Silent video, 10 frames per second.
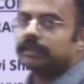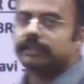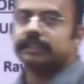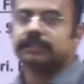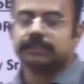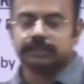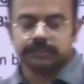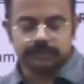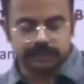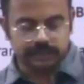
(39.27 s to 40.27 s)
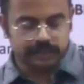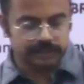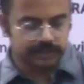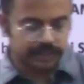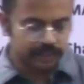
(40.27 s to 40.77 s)
that is
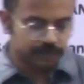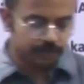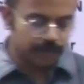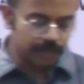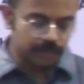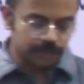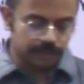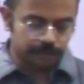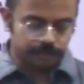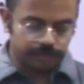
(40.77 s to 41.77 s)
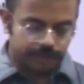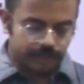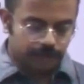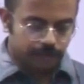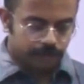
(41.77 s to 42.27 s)
general science part I'm going to
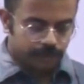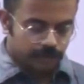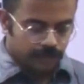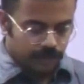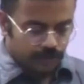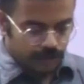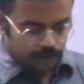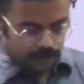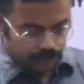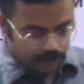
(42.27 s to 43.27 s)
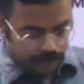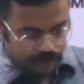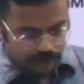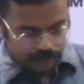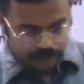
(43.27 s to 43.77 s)
take up,
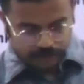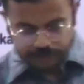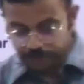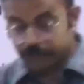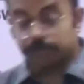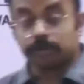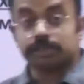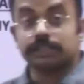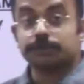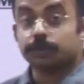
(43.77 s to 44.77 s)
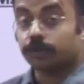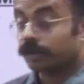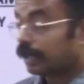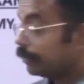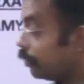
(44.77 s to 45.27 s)
and you can watch this
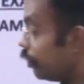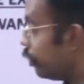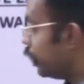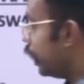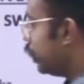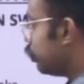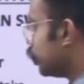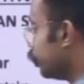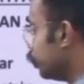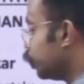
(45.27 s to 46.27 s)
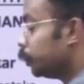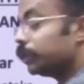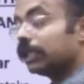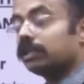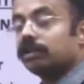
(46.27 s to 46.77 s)
program online on the YouTube
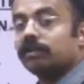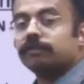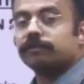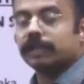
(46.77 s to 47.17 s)
channel of